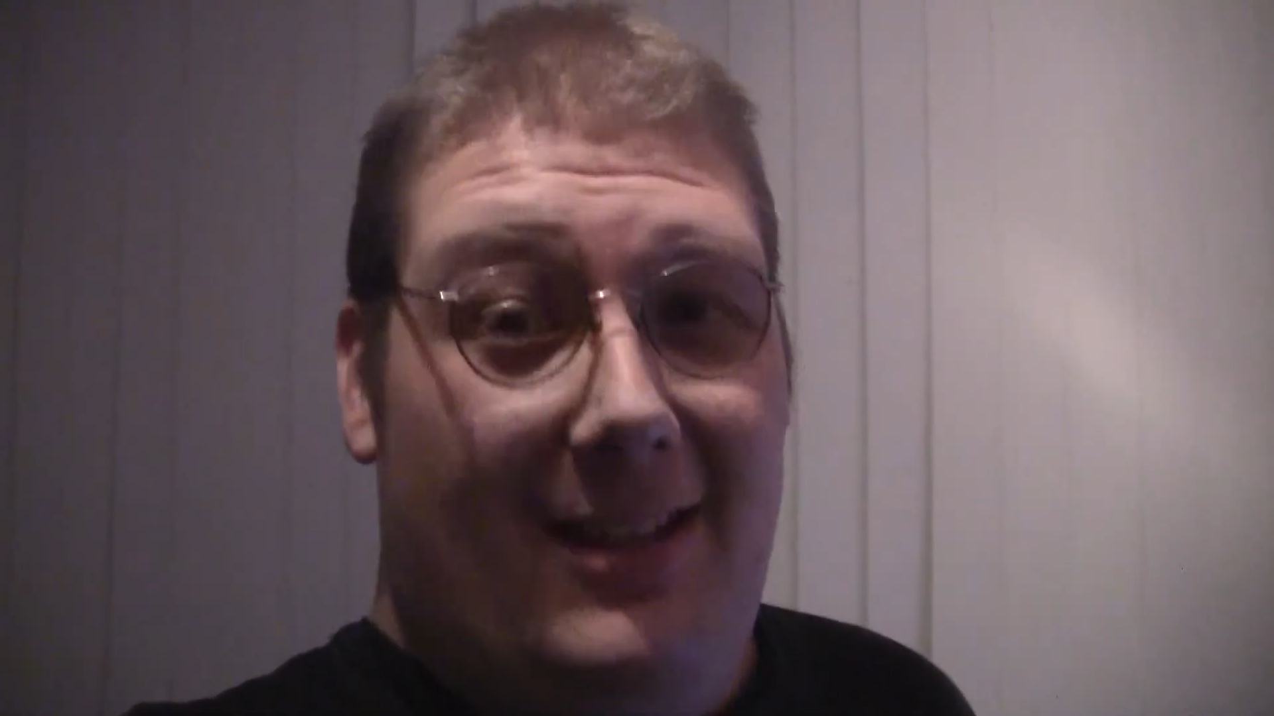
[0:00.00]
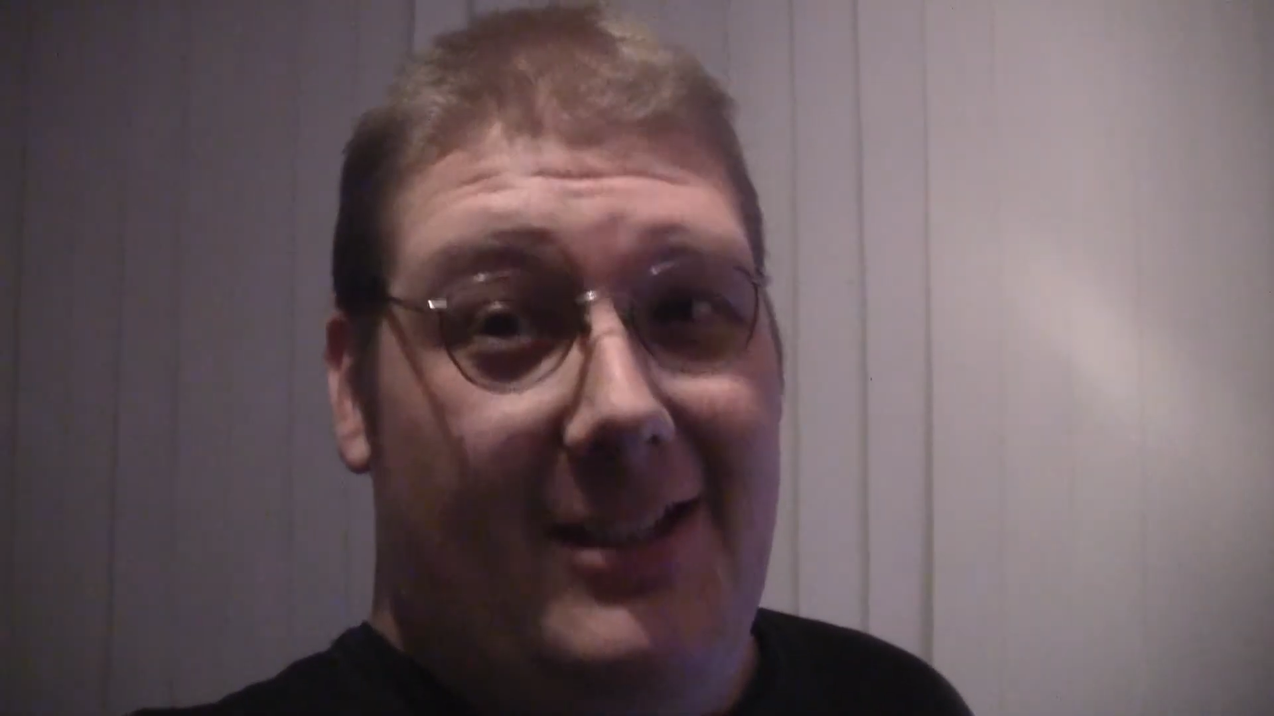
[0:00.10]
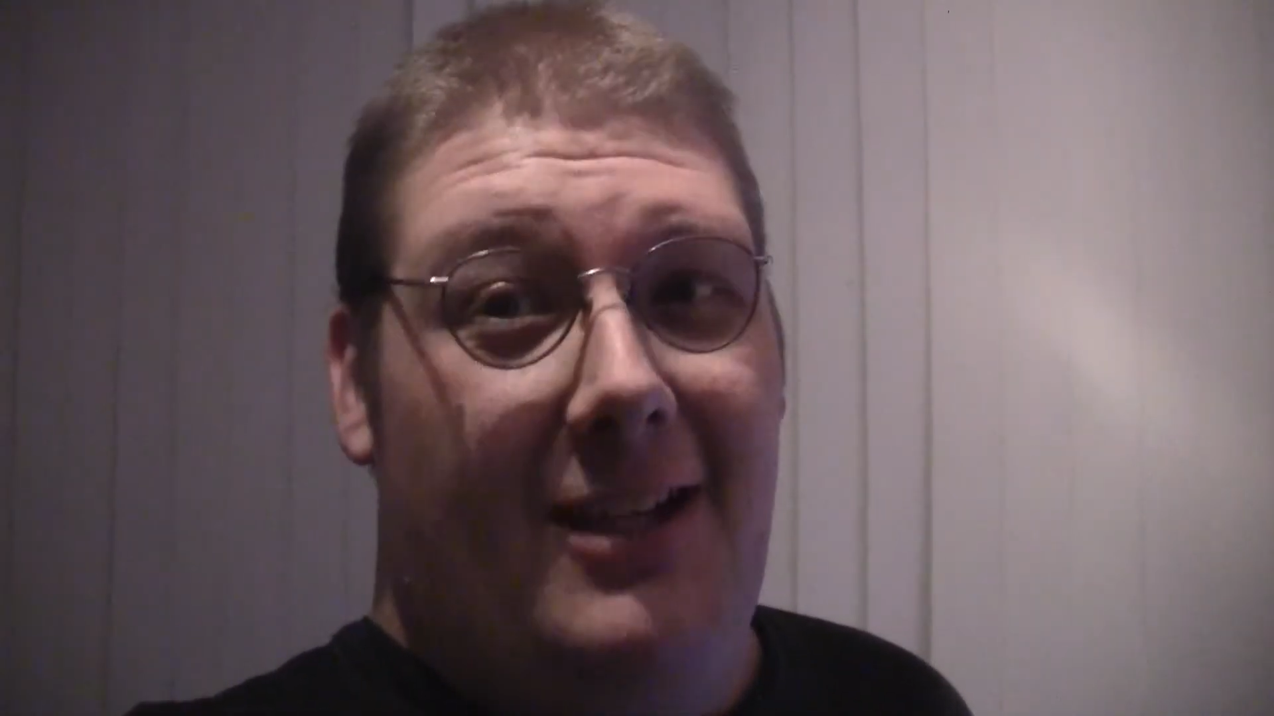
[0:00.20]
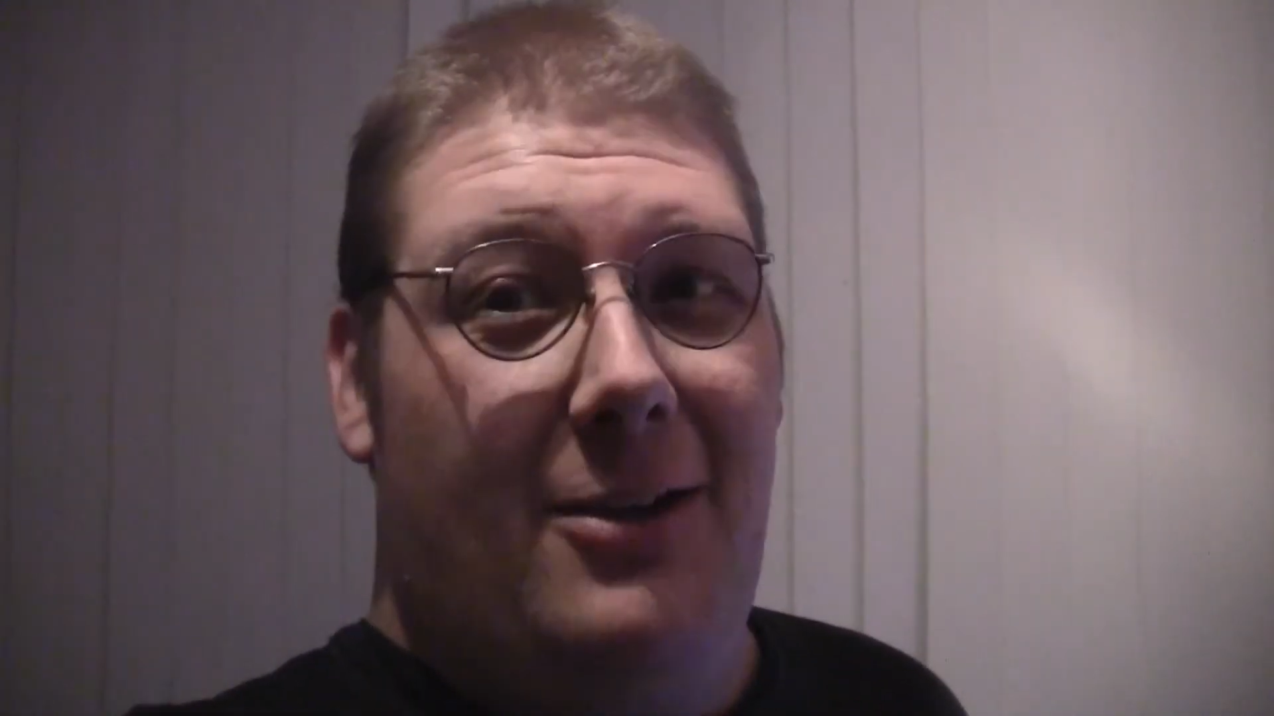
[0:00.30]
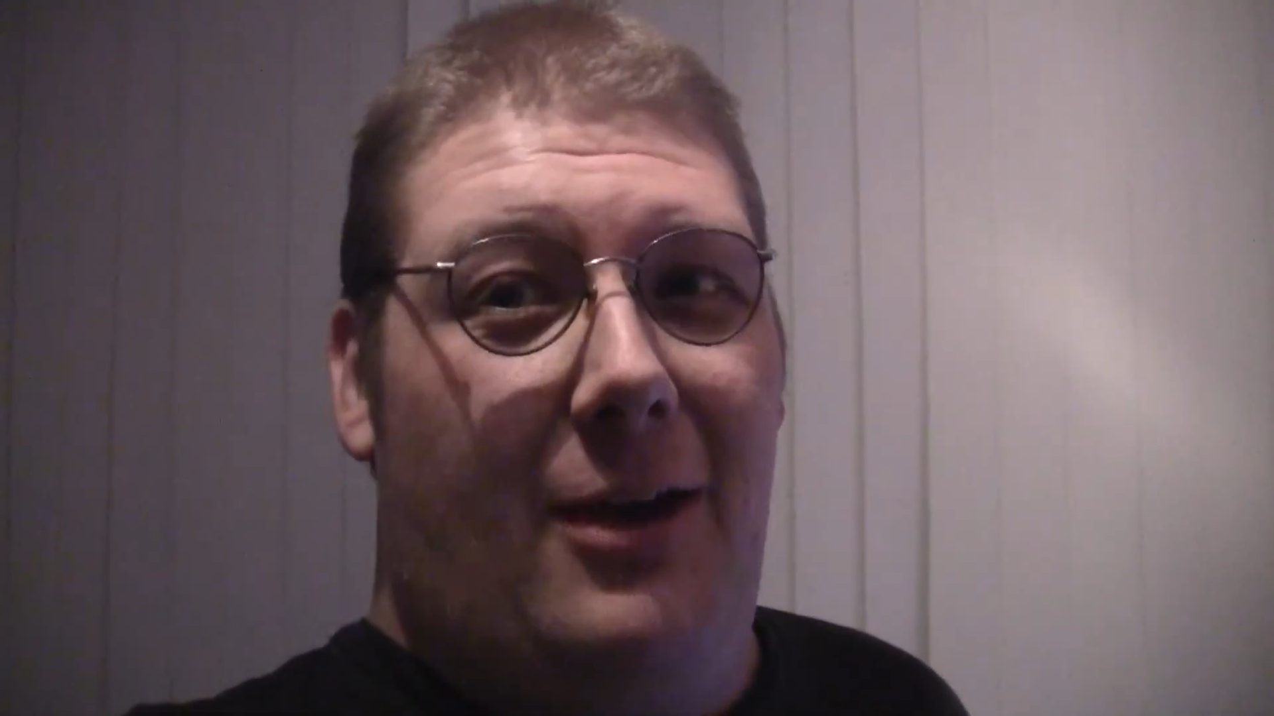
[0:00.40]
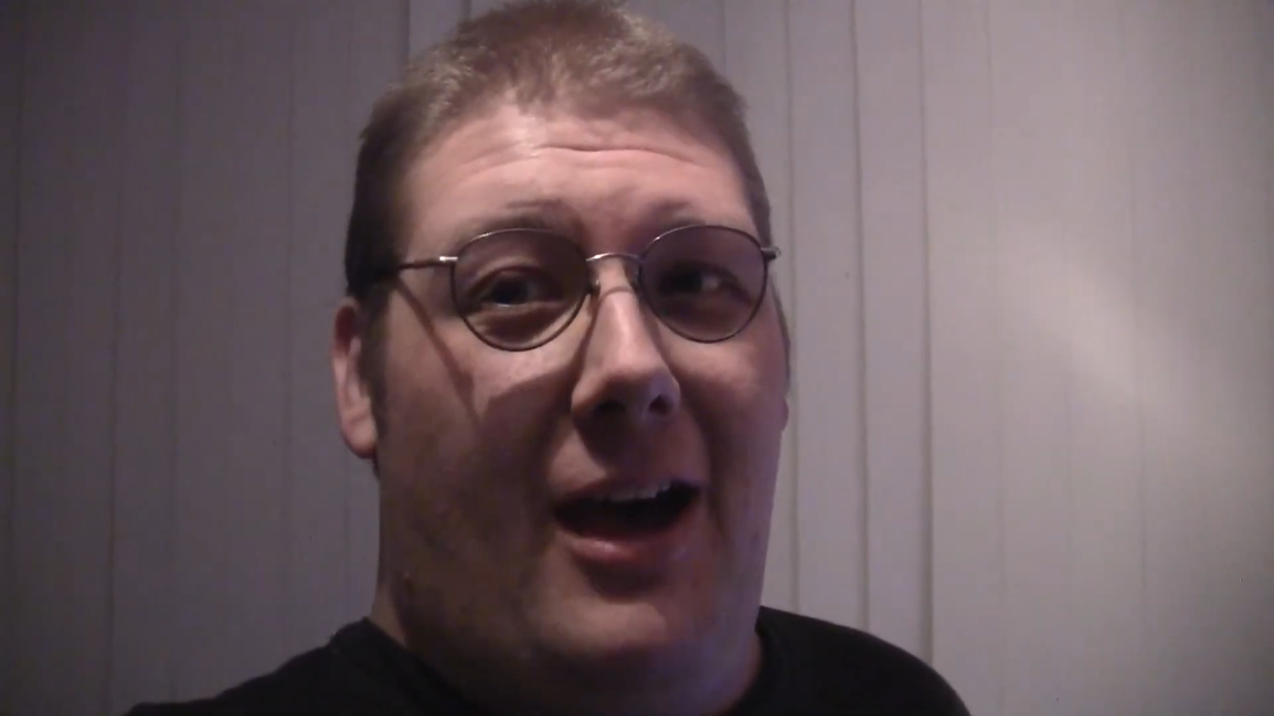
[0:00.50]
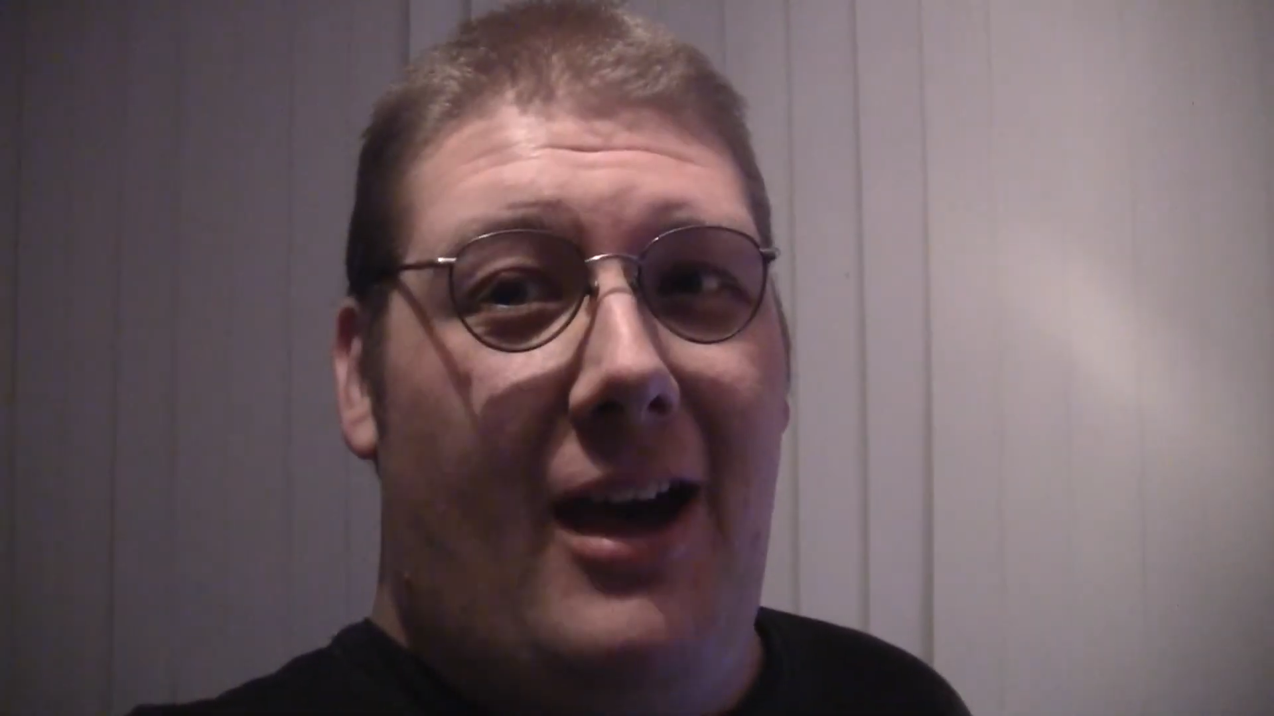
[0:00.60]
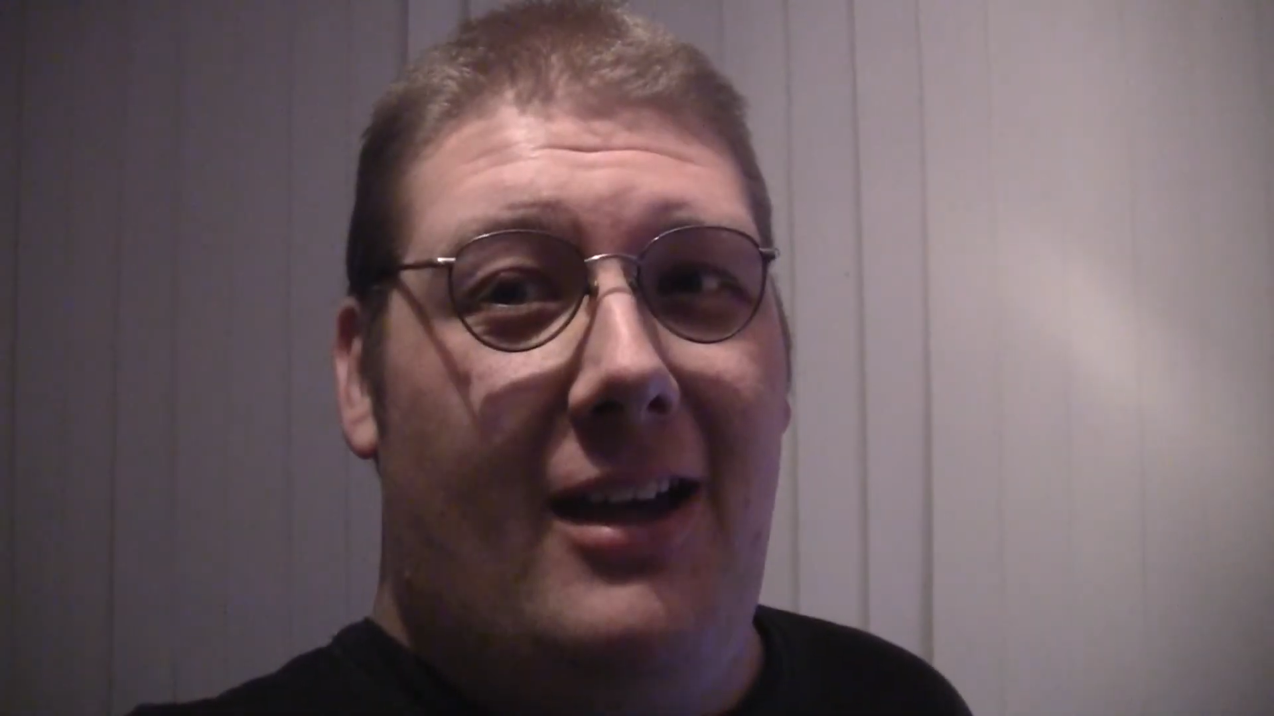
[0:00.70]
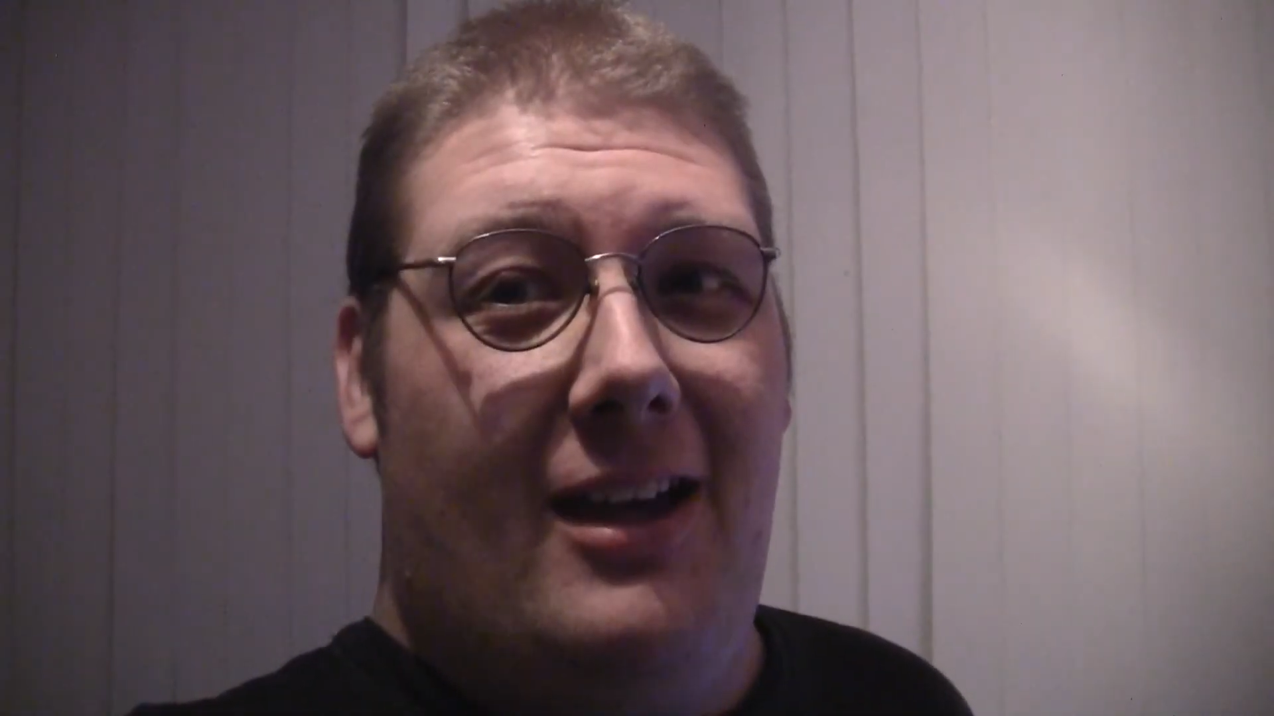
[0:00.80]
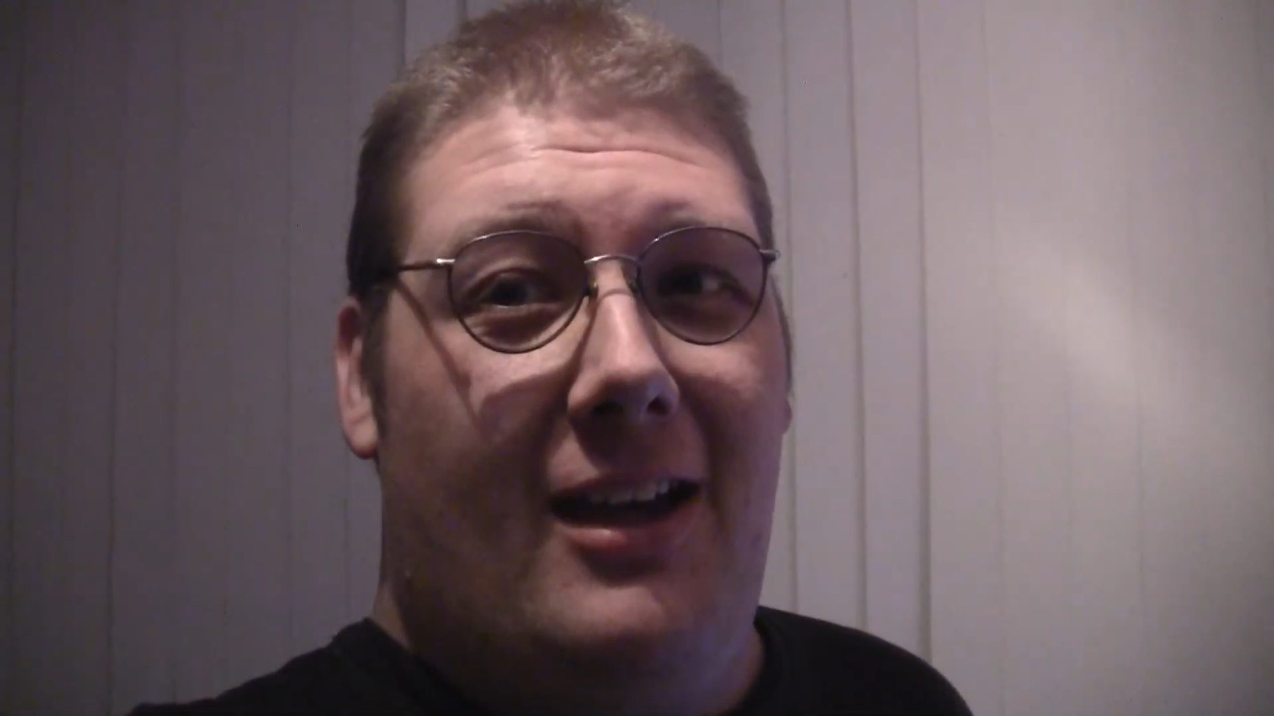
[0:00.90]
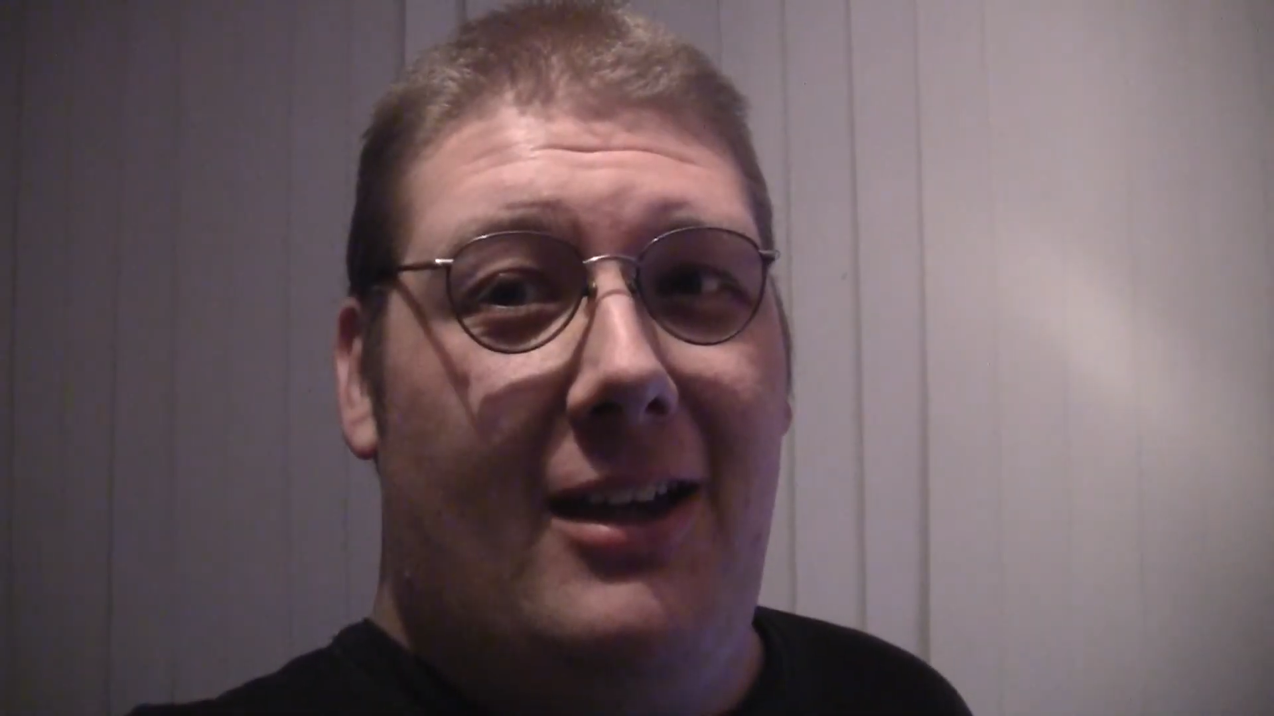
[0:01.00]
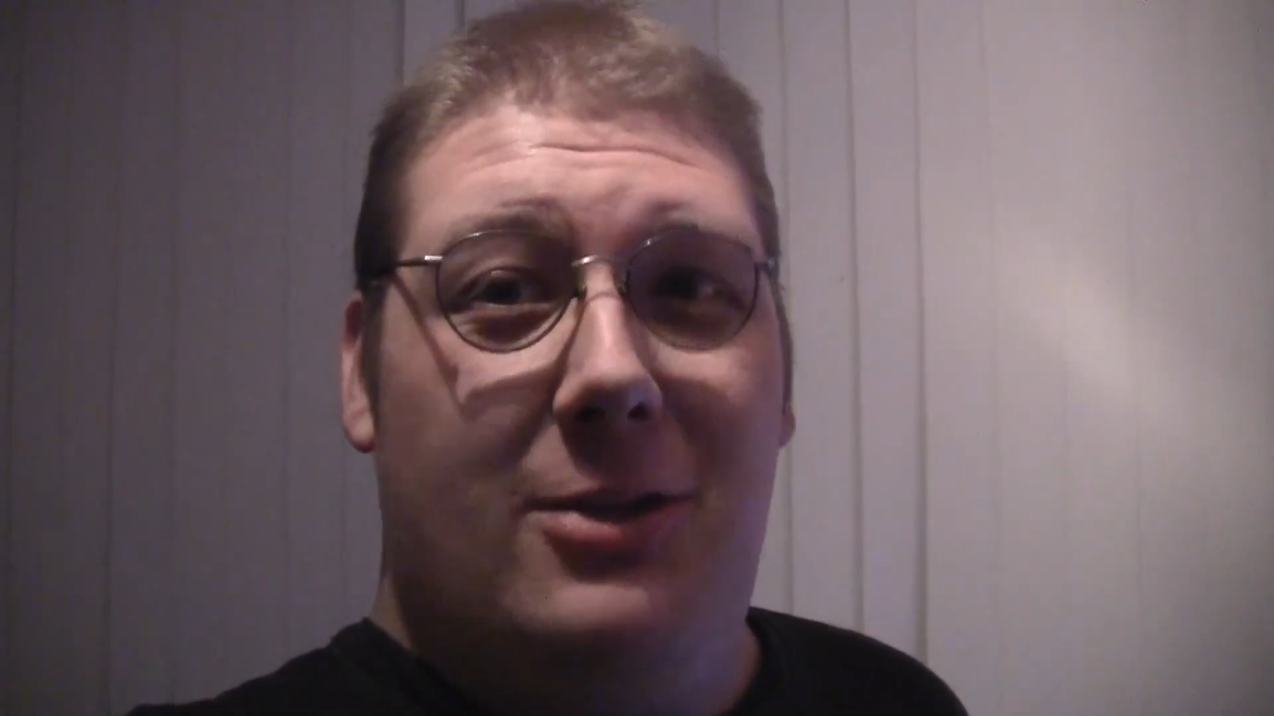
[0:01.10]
So I